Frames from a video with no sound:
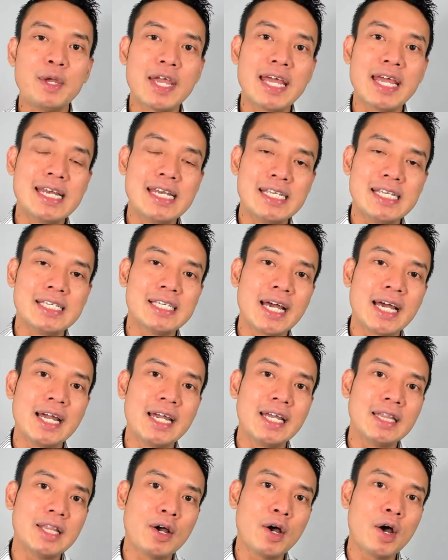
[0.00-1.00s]
you can
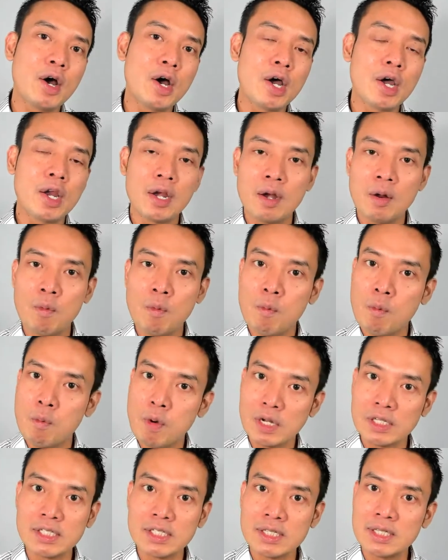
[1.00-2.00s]
decide on
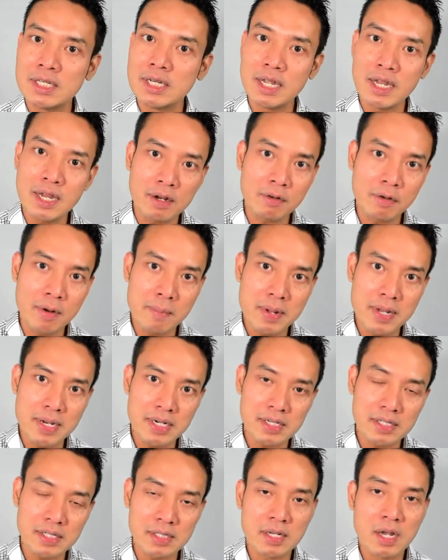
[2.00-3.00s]
what's the
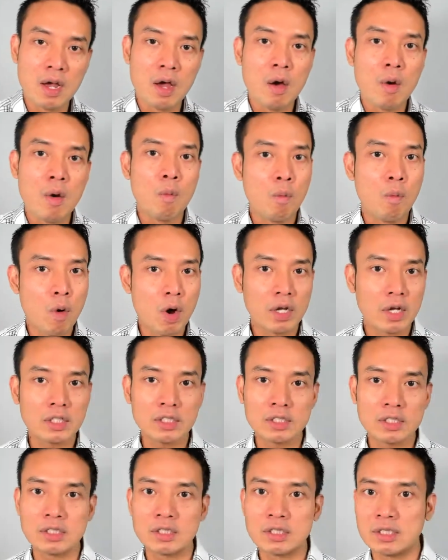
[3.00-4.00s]
increments,
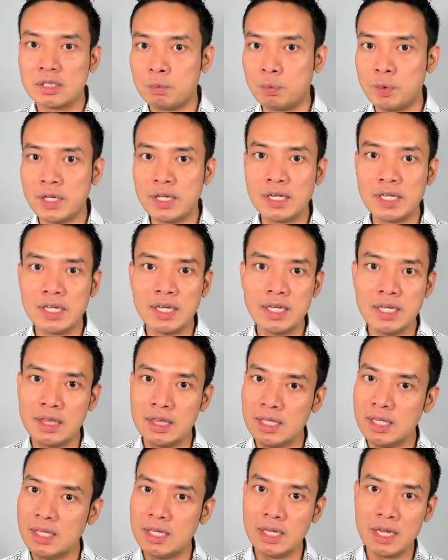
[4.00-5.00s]
what's really
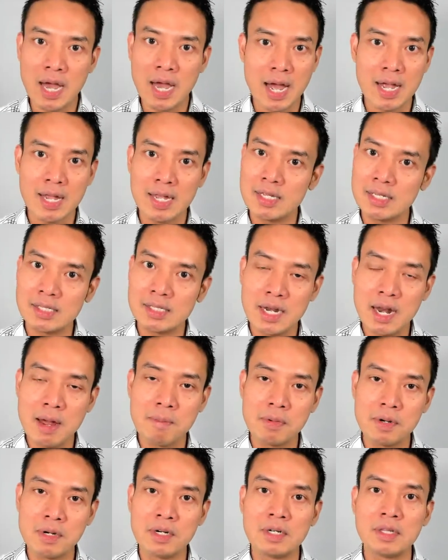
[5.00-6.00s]
the highest
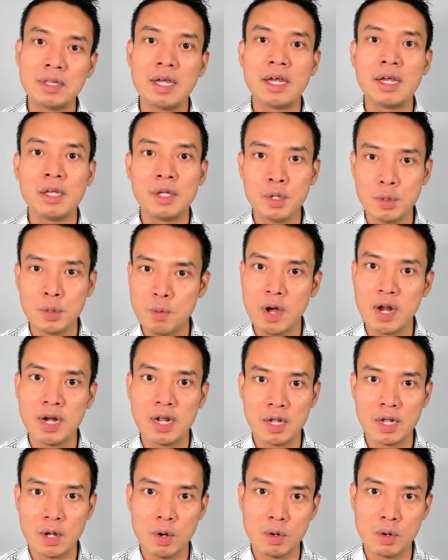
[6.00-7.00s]
number that you want
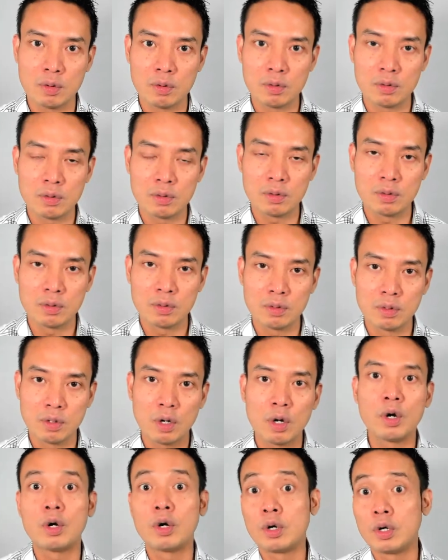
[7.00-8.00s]
to go
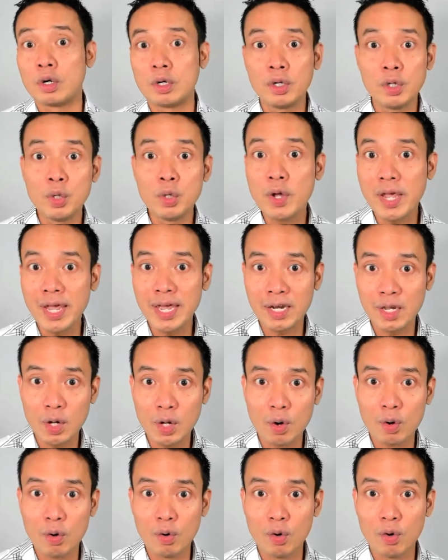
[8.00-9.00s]
or you can
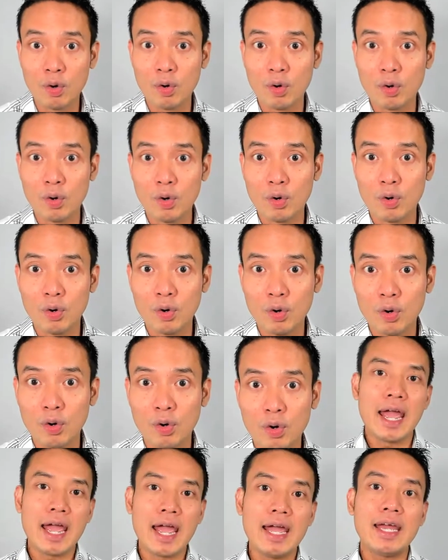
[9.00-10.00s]
go.
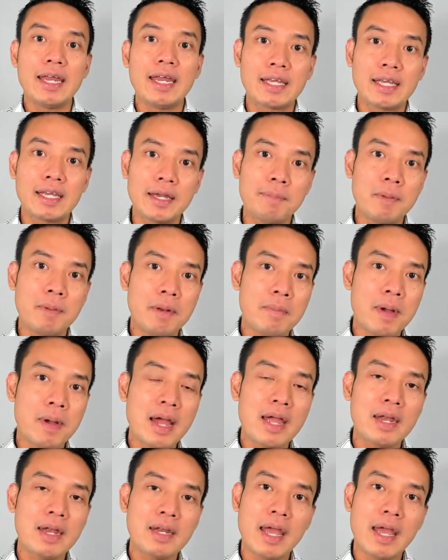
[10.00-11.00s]
And keep in
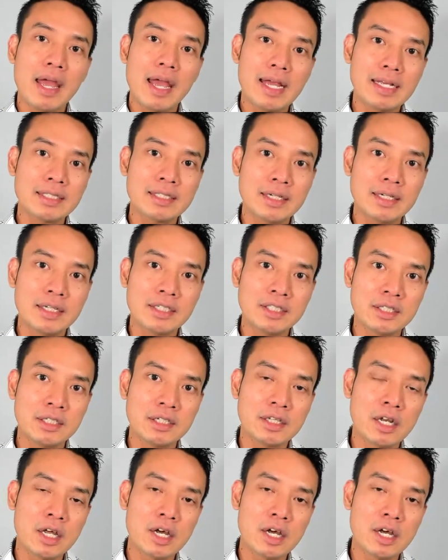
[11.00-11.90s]
mind, escalation